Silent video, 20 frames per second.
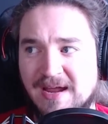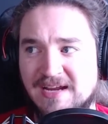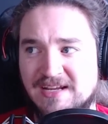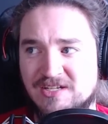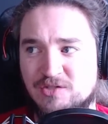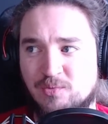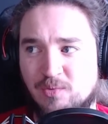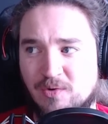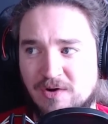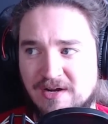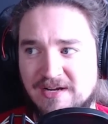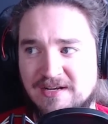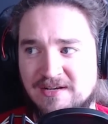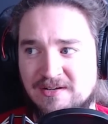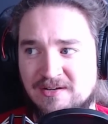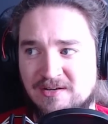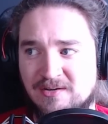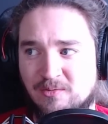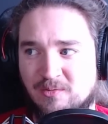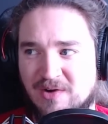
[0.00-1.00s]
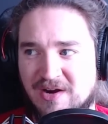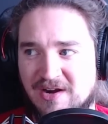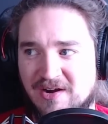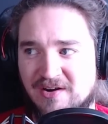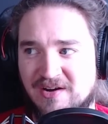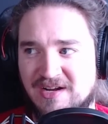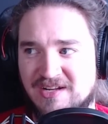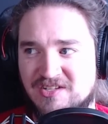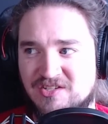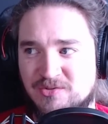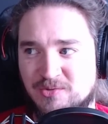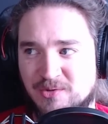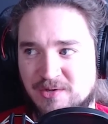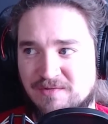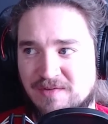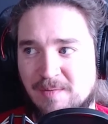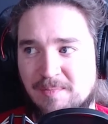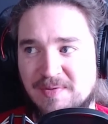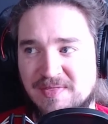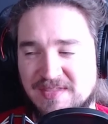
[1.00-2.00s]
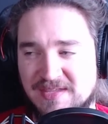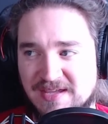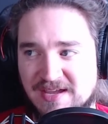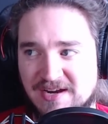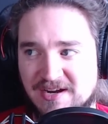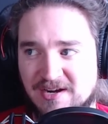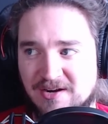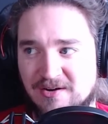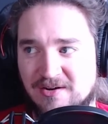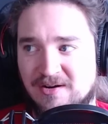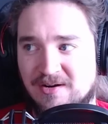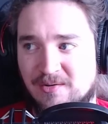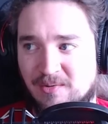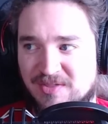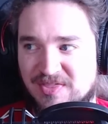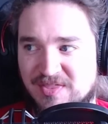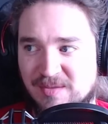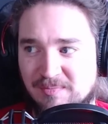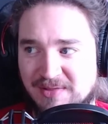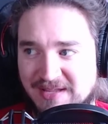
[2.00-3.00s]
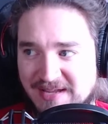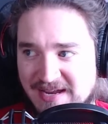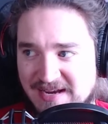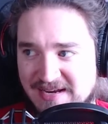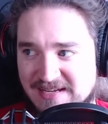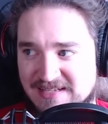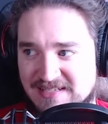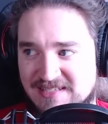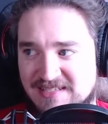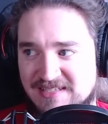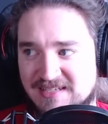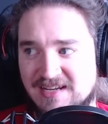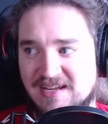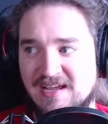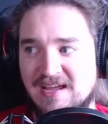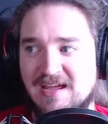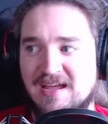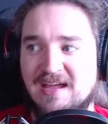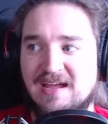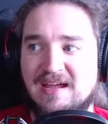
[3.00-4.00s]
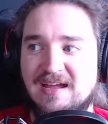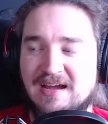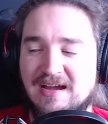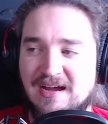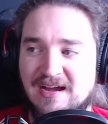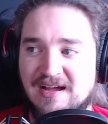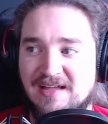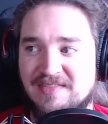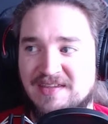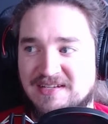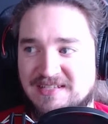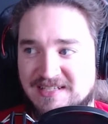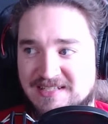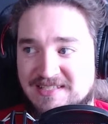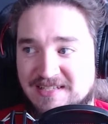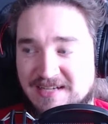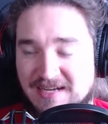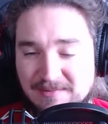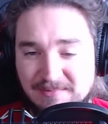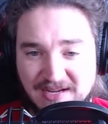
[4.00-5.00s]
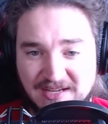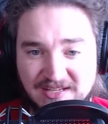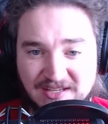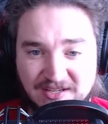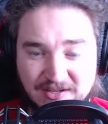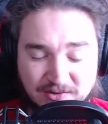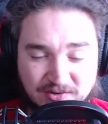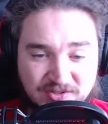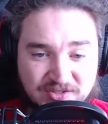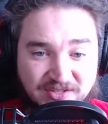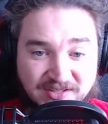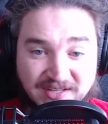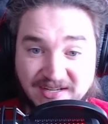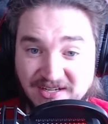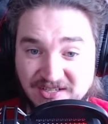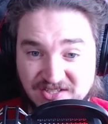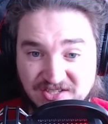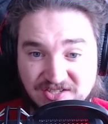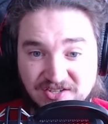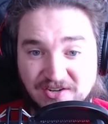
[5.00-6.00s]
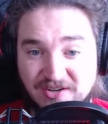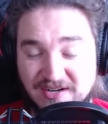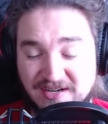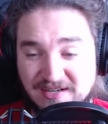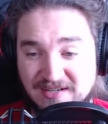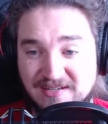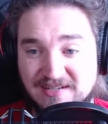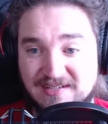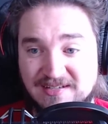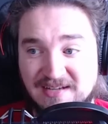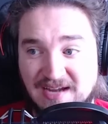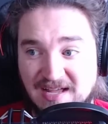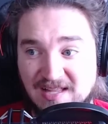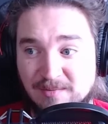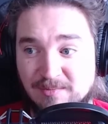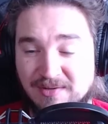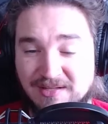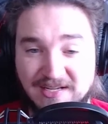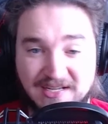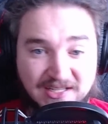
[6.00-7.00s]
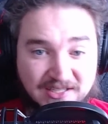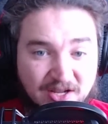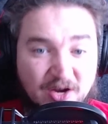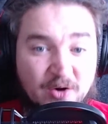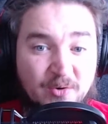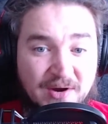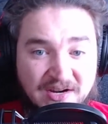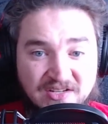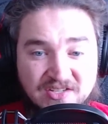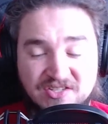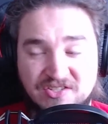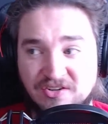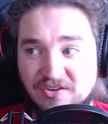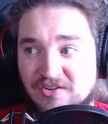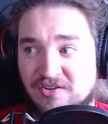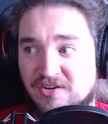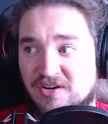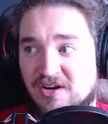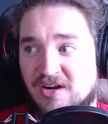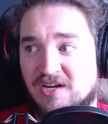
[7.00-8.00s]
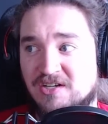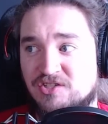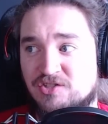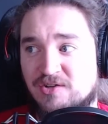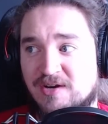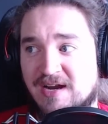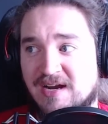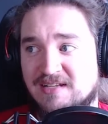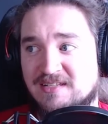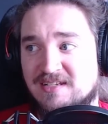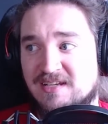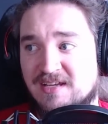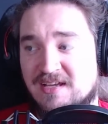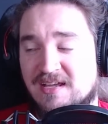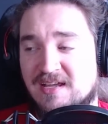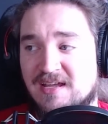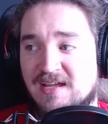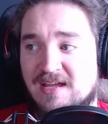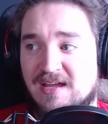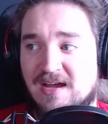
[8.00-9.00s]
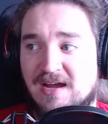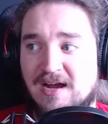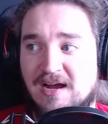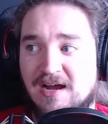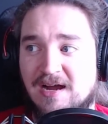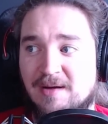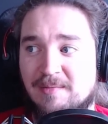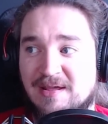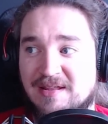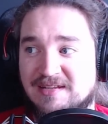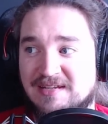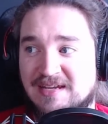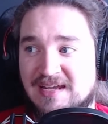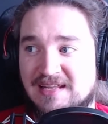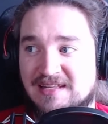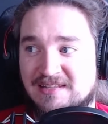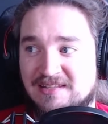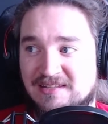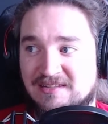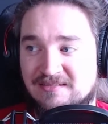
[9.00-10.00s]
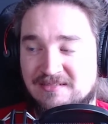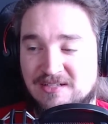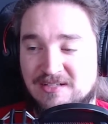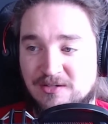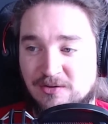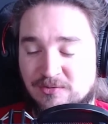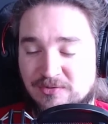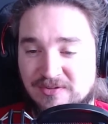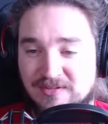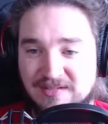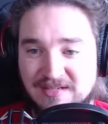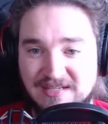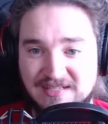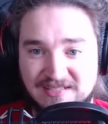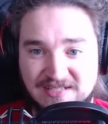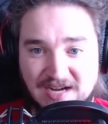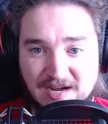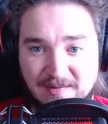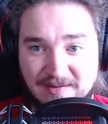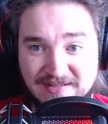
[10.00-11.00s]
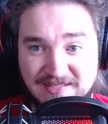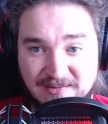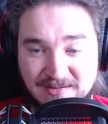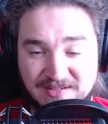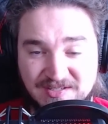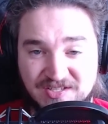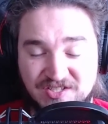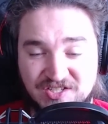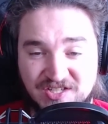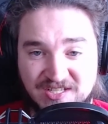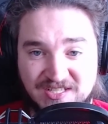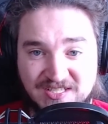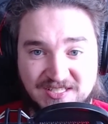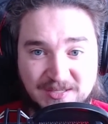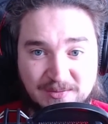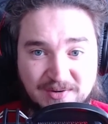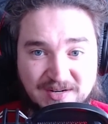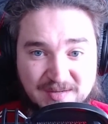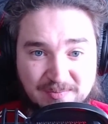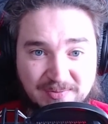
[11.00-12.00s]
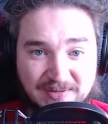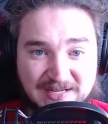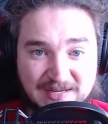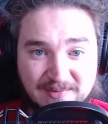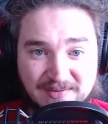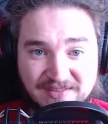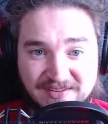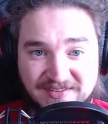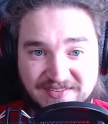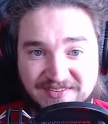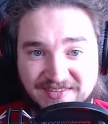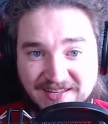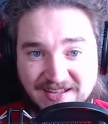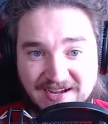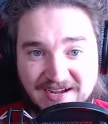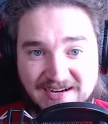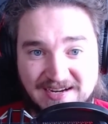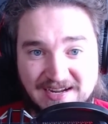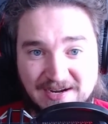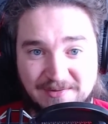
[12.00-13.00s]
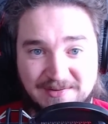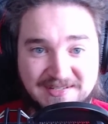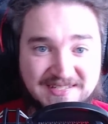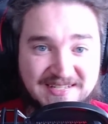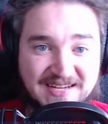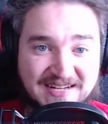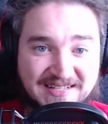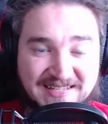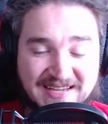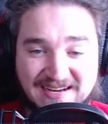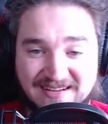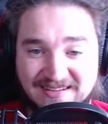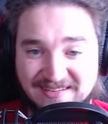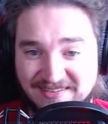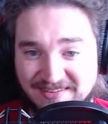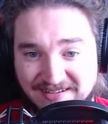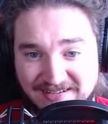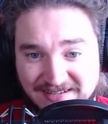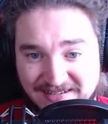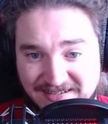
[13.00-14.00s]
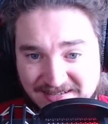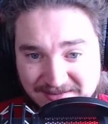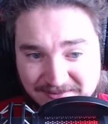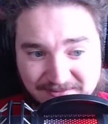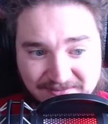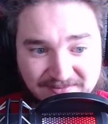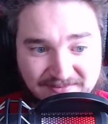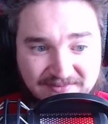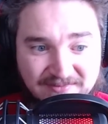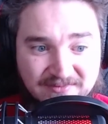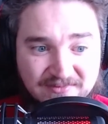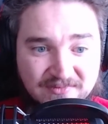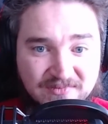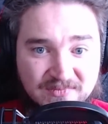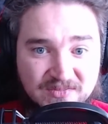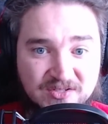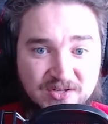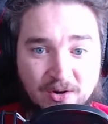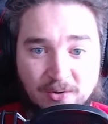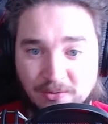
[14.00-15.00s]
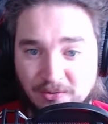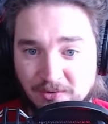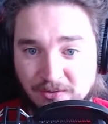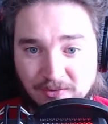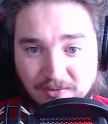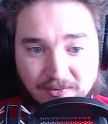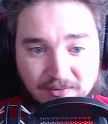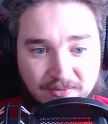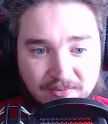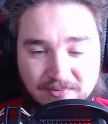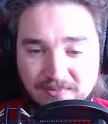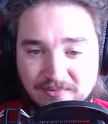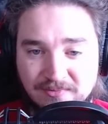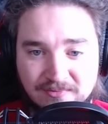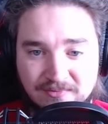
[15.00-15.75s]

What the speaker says: is one where it's sort of up in the air what the plan is. They did sign Mike Hughes to like a starting caliber, like a low end starter contract. And his comments seem to suggest that they wanted to play him in the slot. I wouldn't take that as like total,